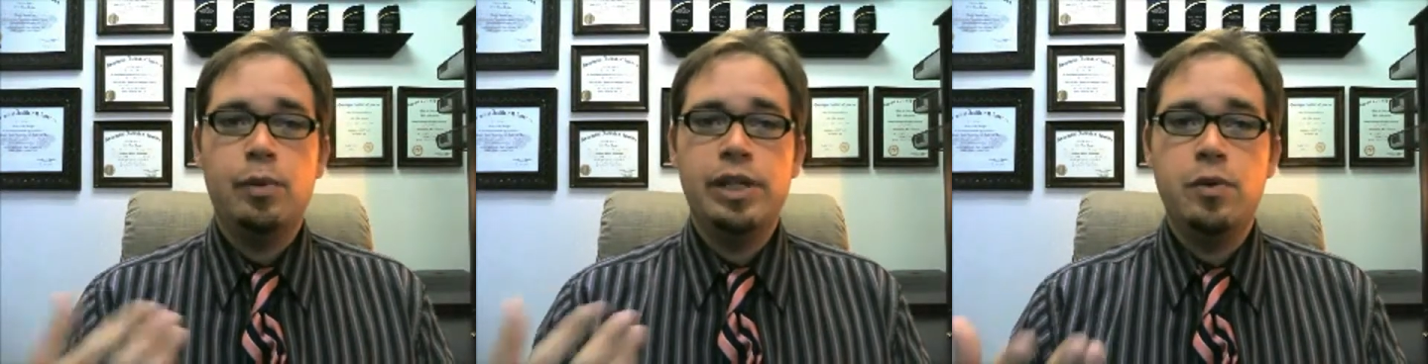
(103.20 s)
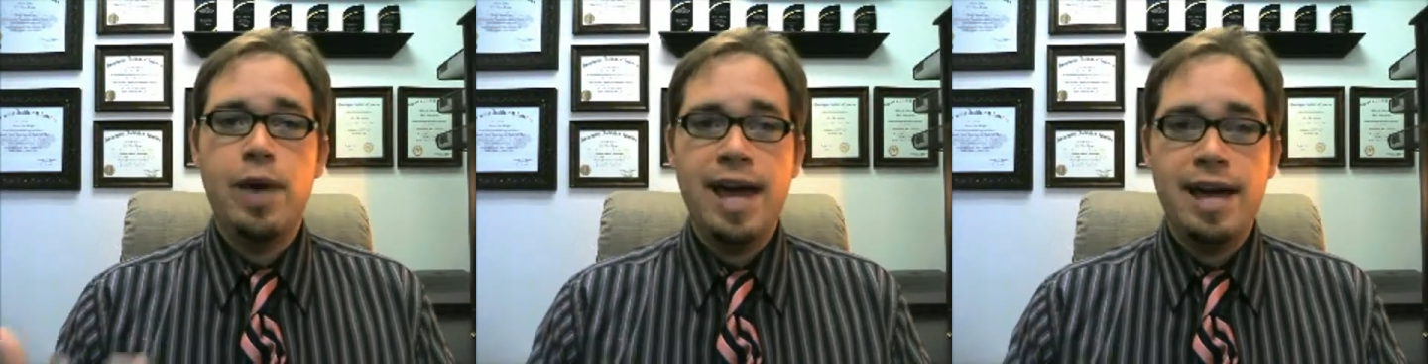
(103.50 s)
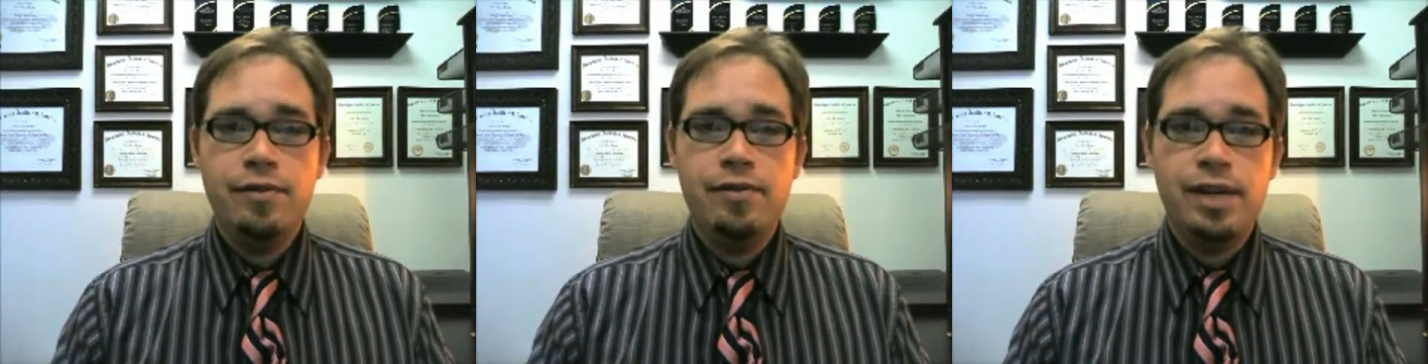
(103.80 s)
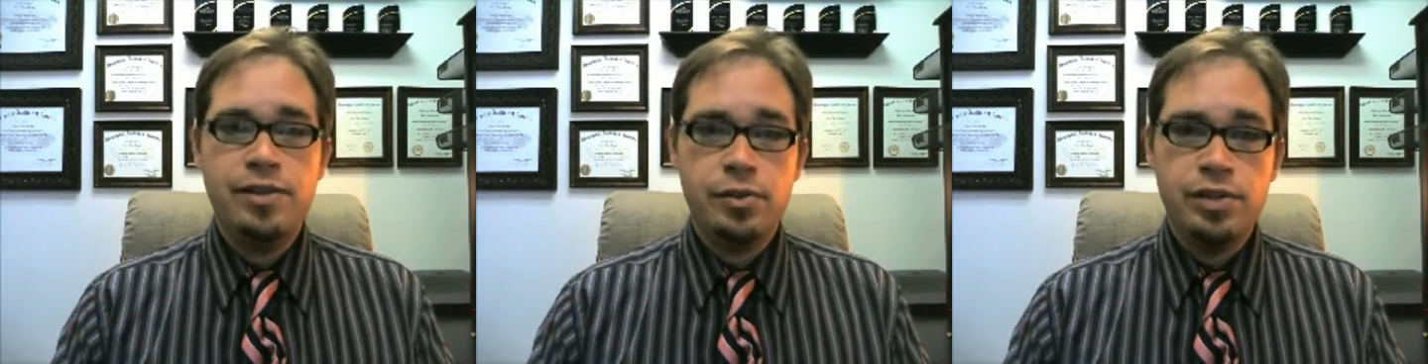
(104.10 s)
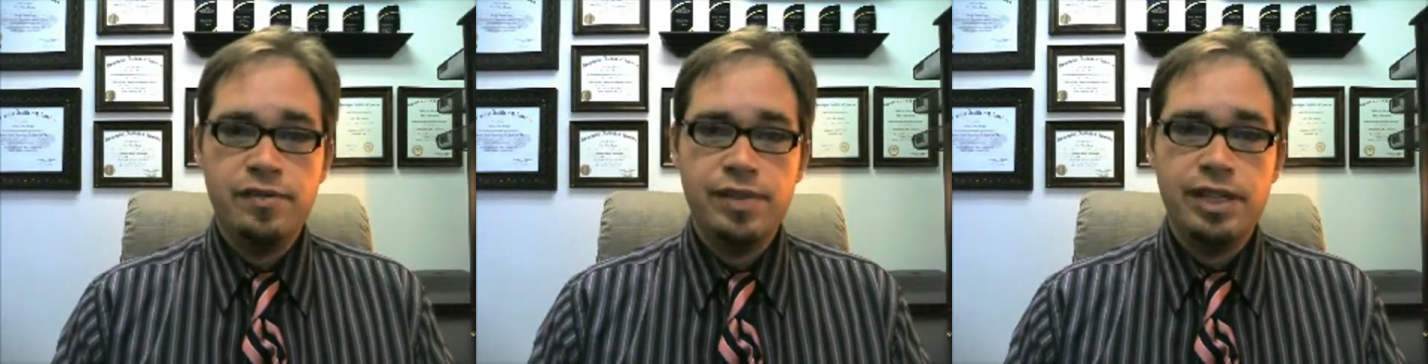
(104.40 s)
When you have a
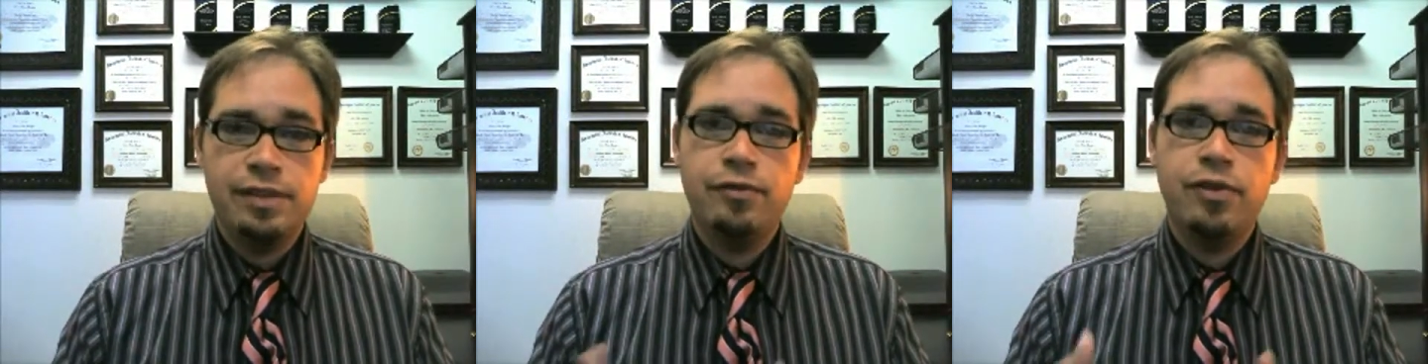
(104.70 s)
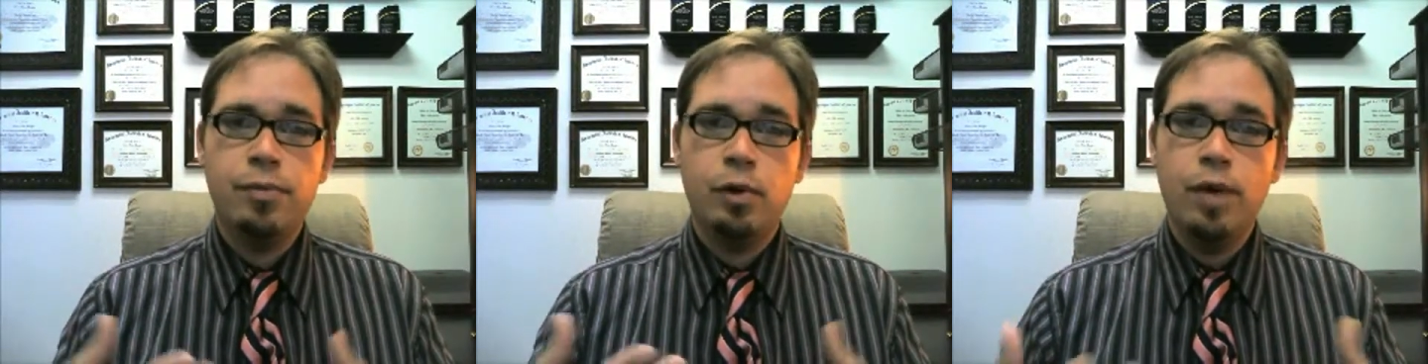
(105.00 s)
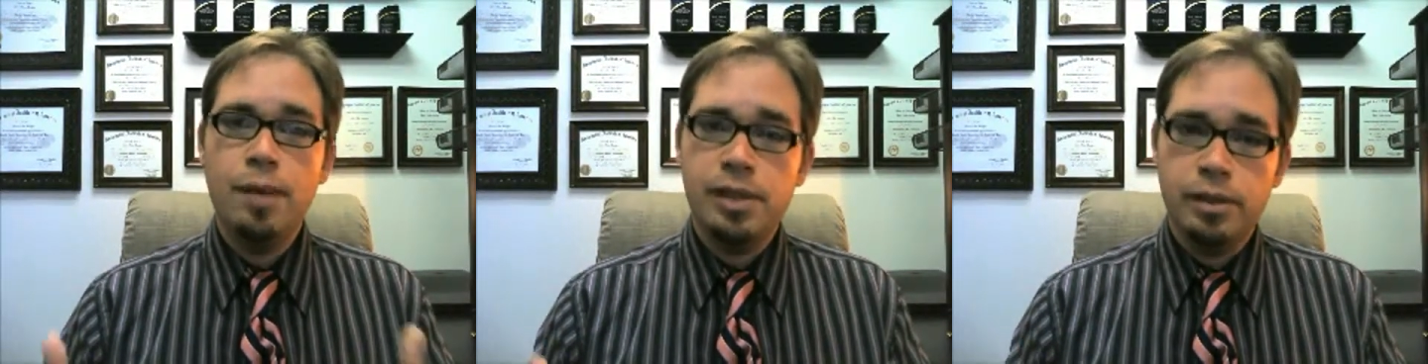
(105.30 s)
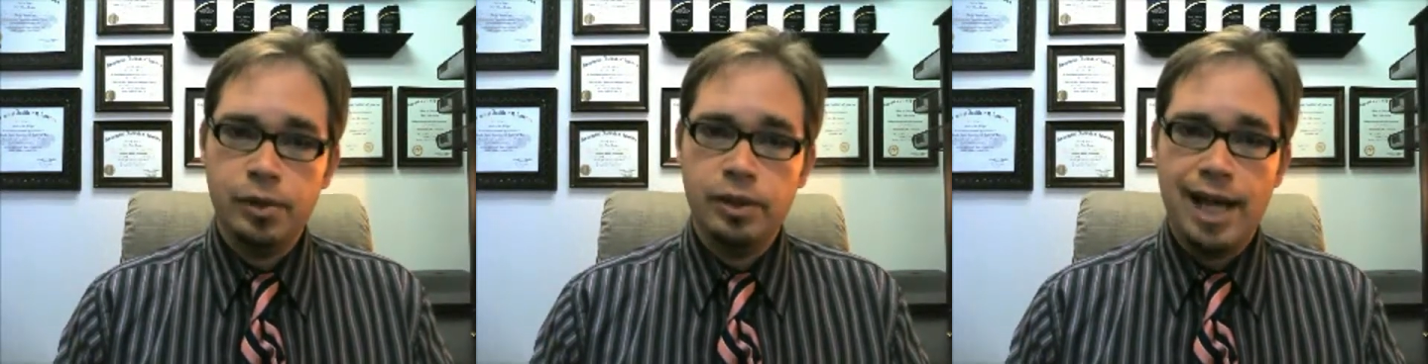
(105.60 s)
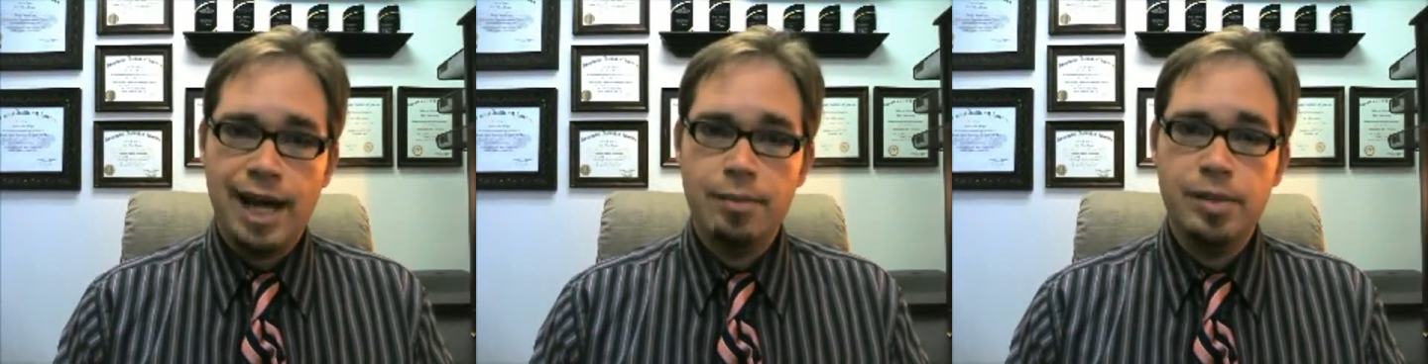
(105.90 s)
certificate from a reputable
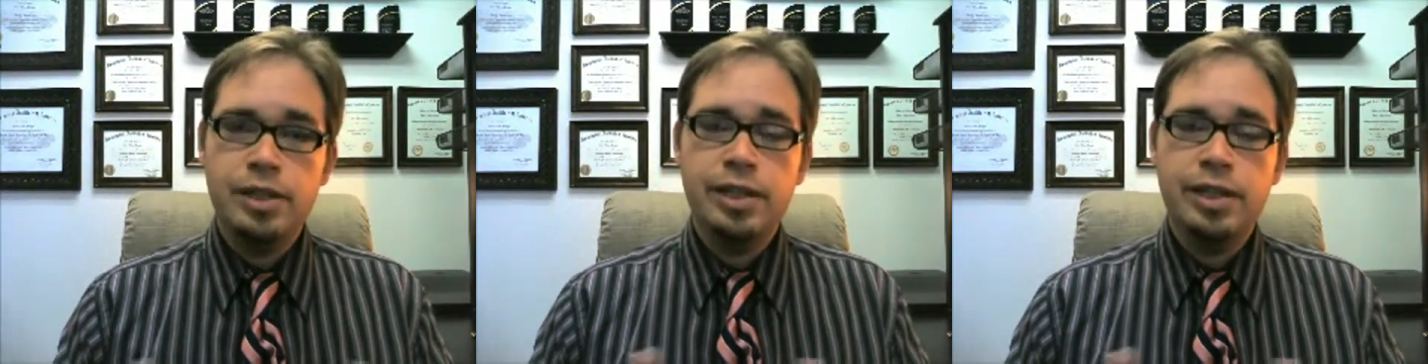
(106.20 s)
lab,